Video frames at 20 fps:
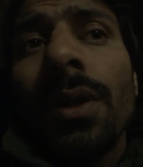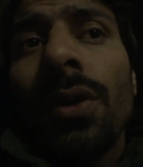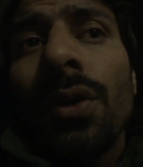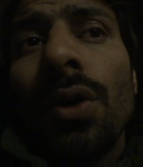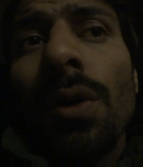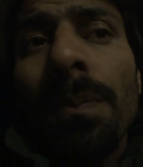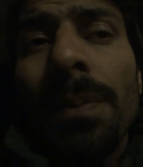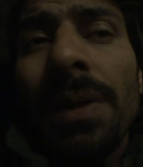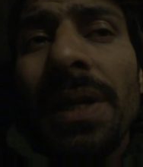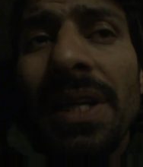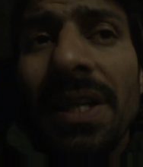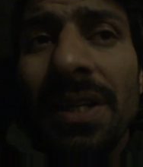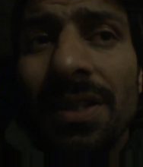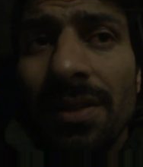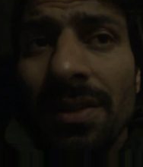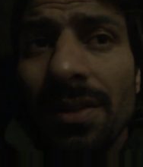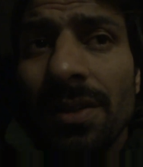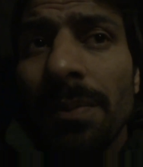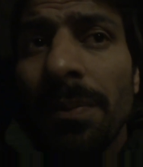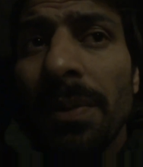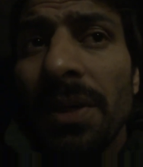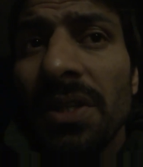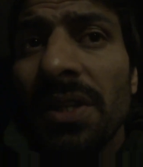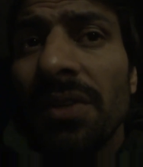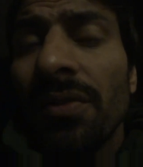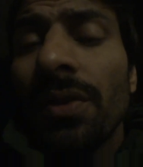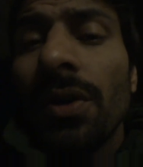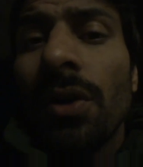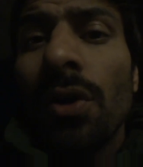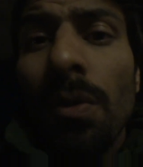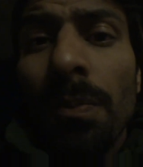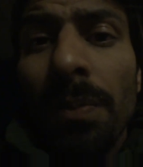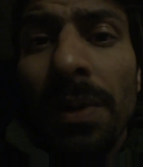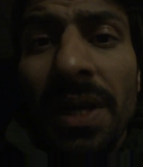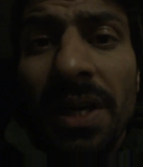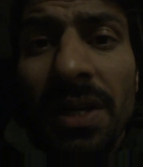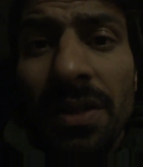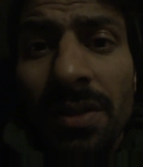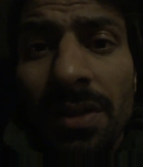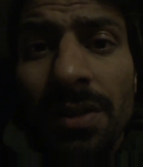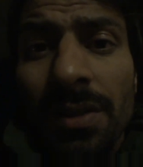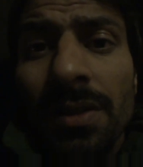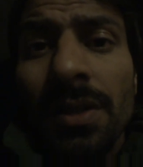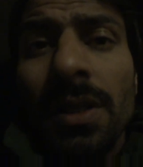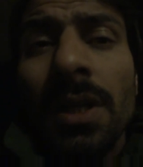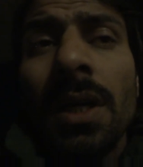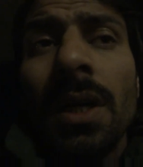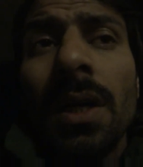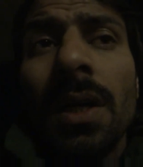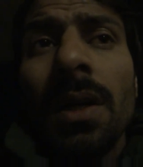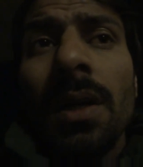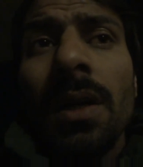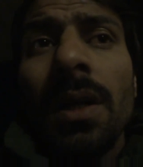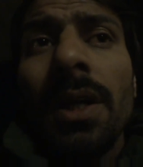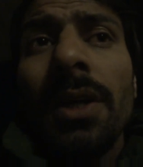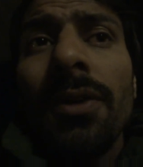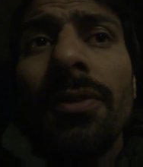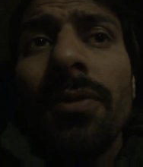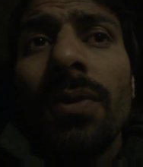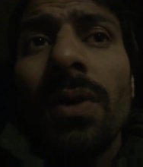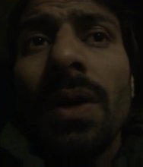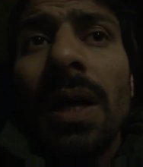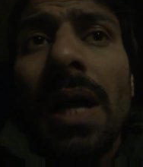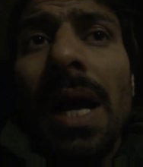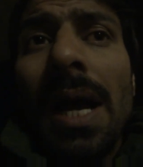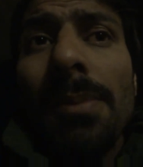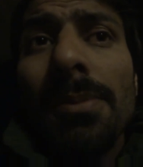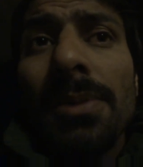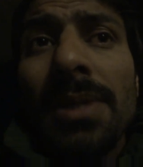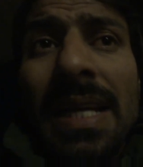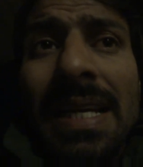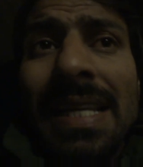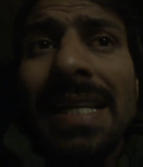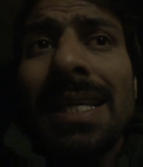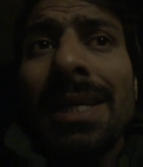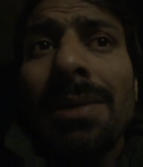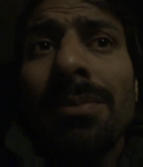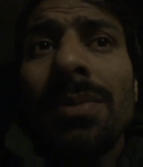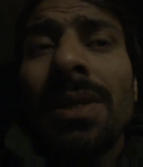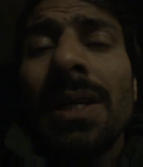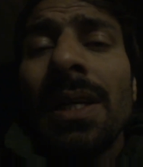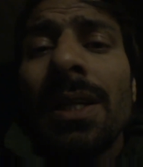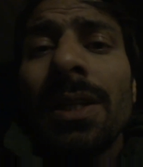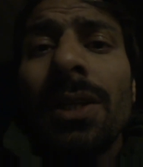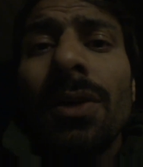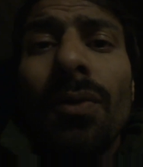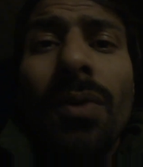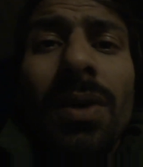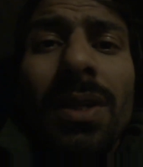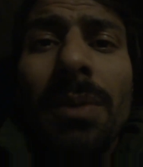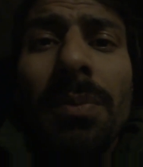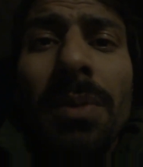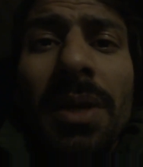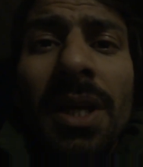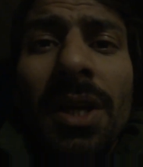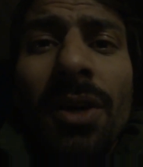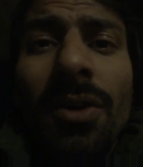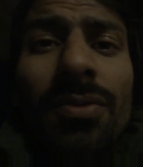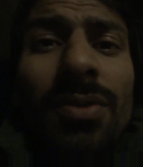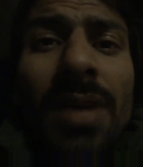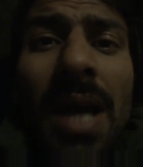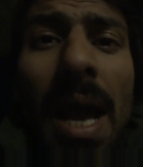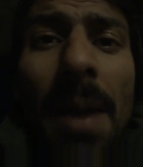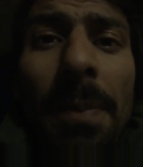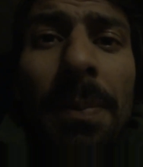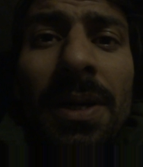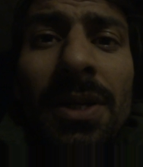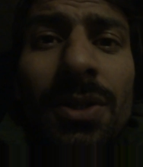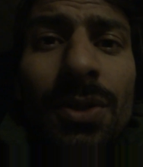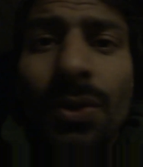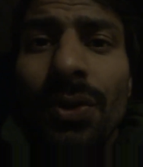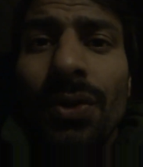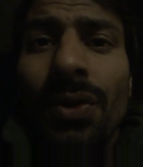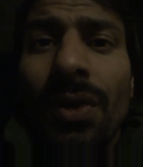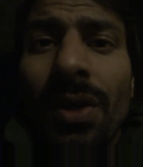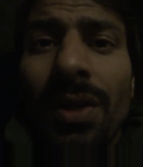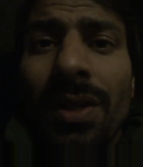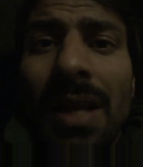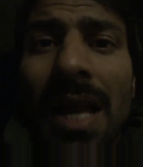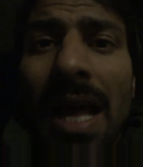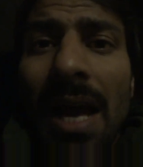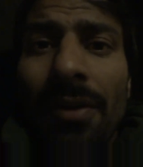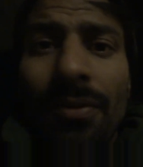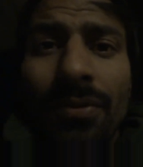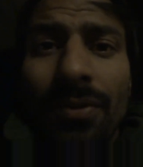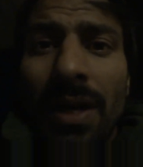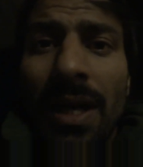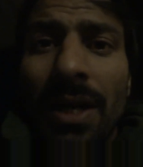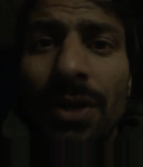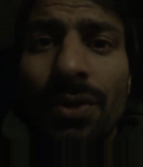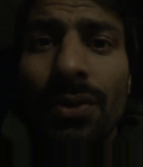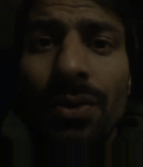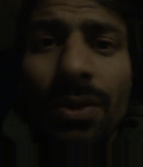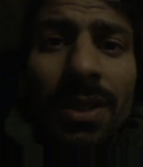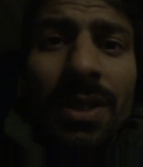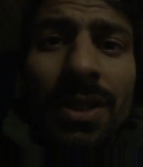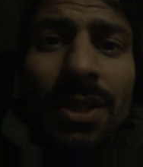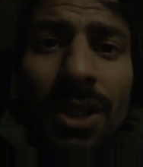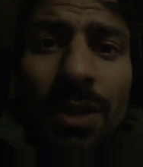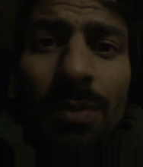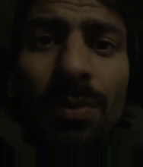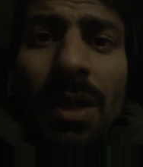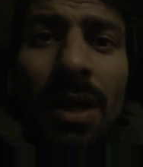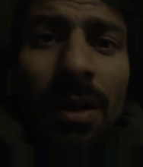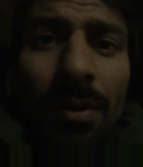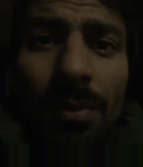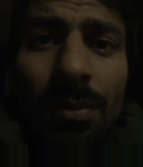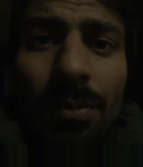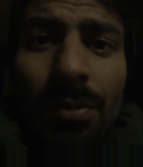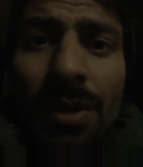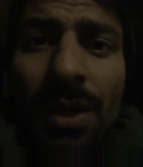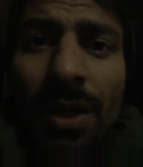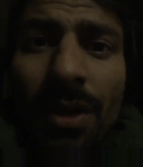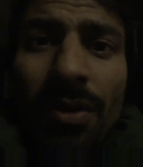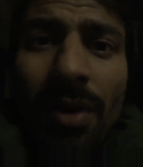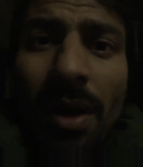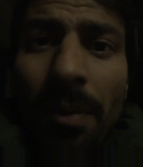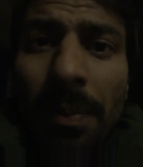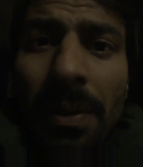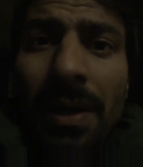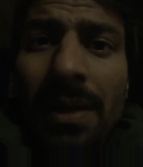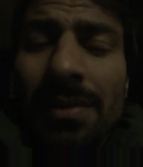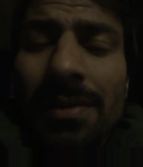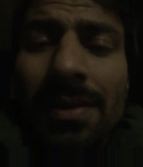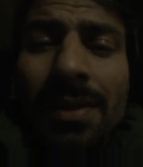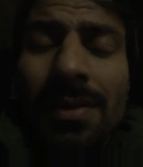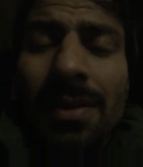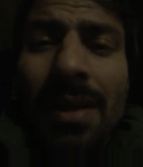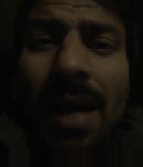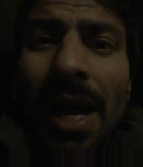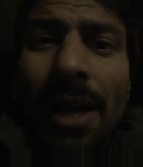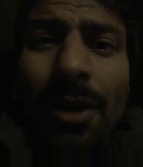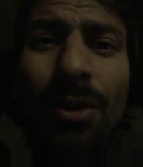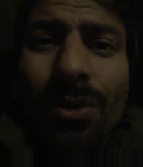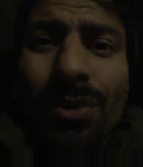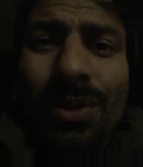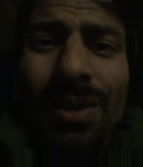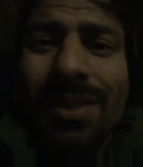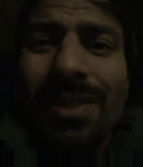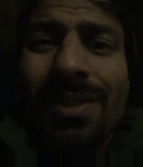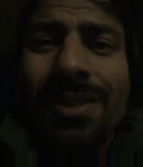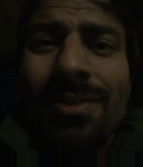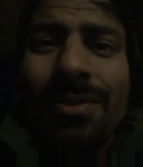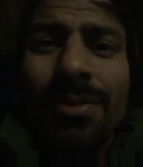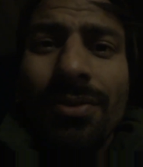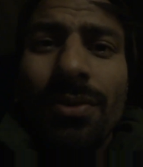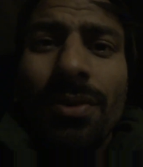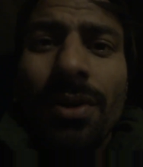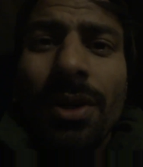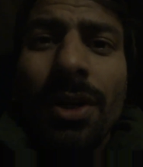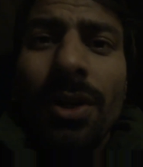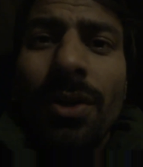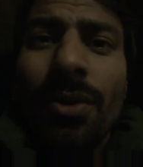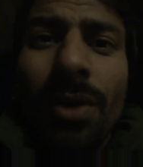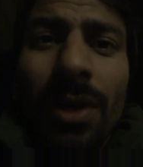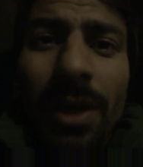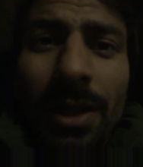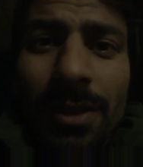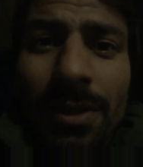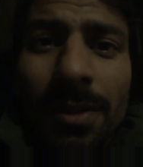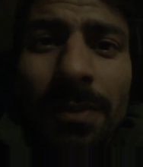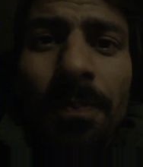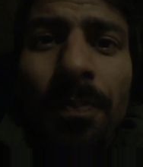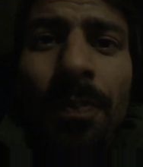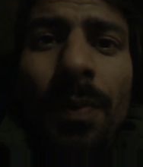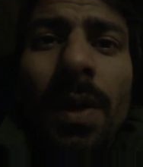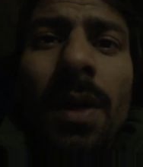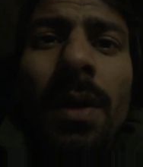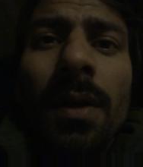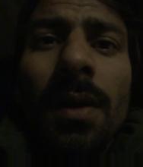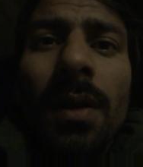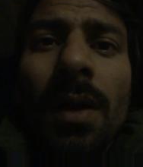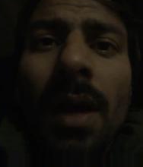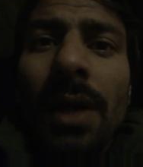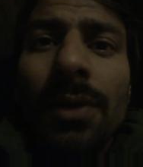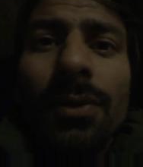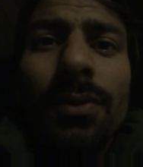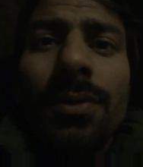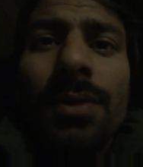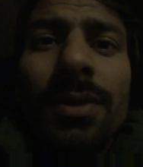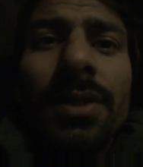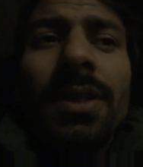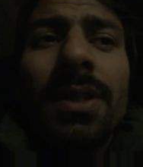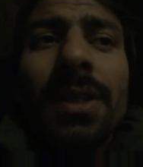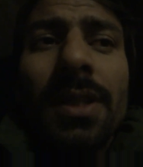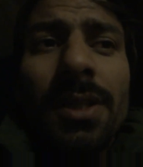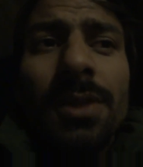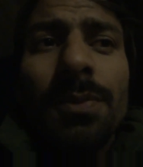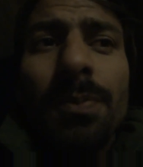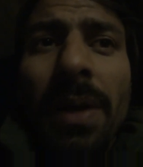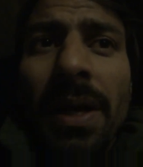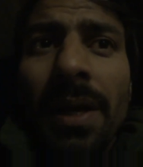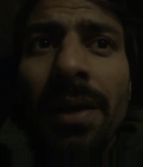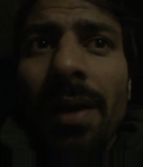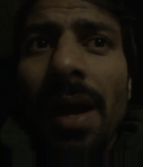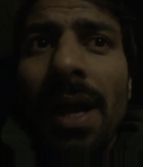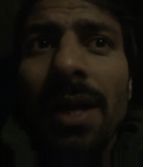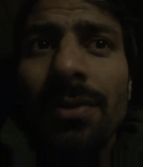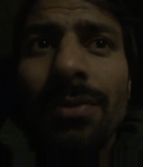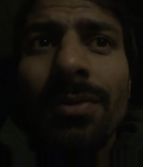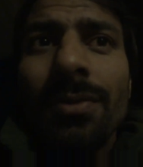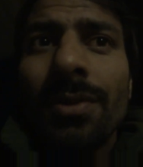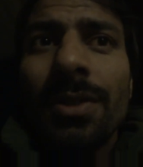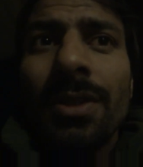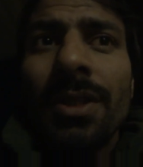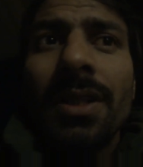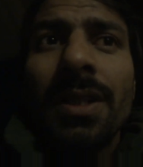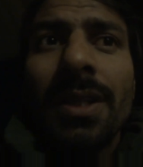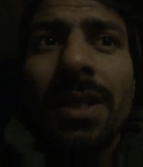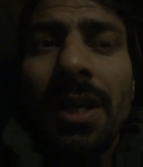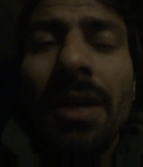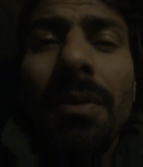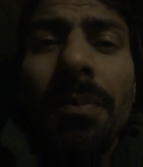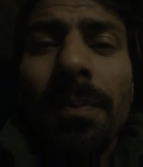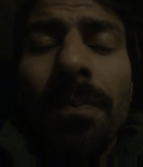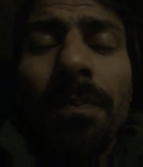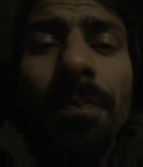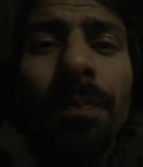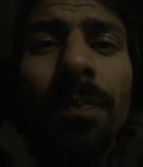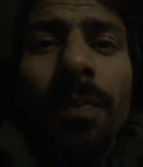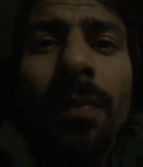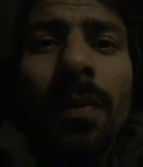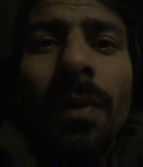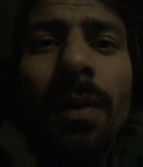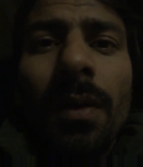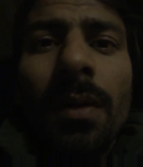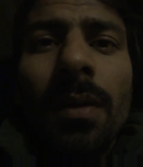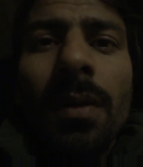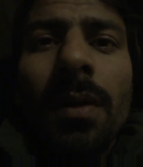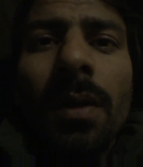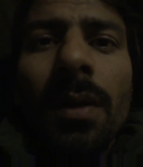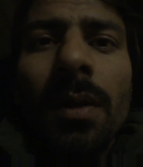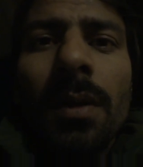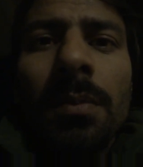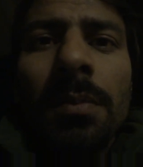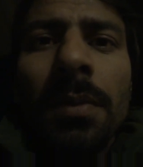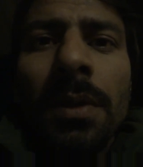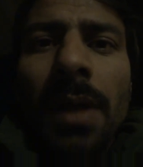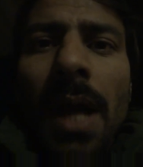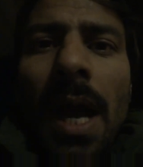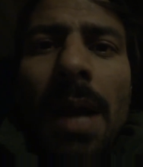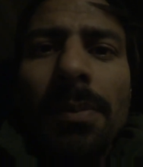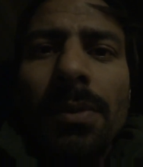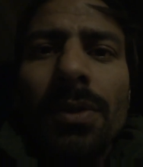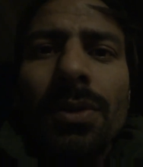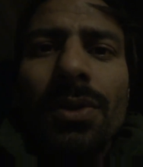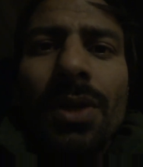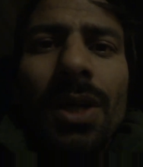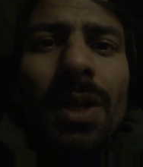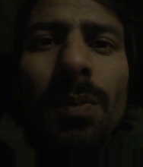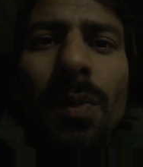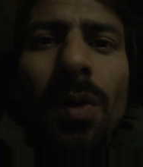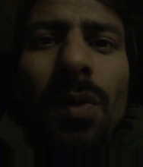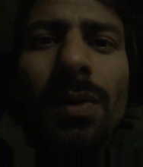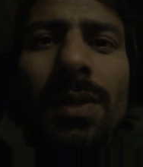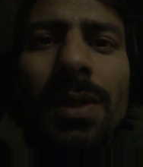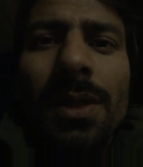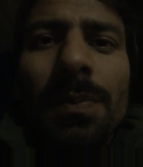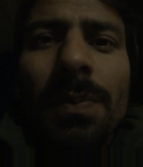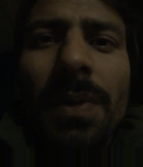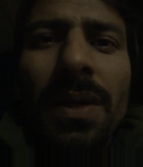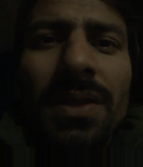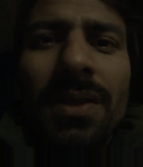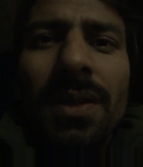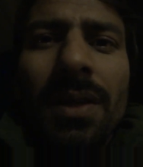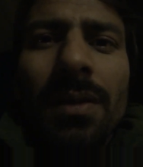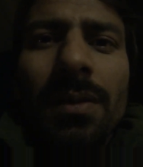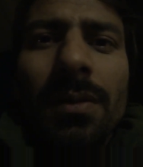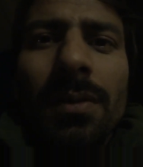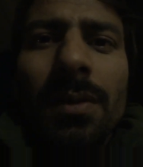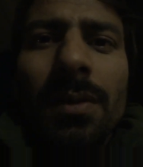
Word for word: the complications the patient with the complications if I am telling him that what the meaning of the happiness to you in the life, I should teach him the meaning of happiness. This I know this is ridiculous. I should treat his pain. I should treat him. But I'm not talking about this patient.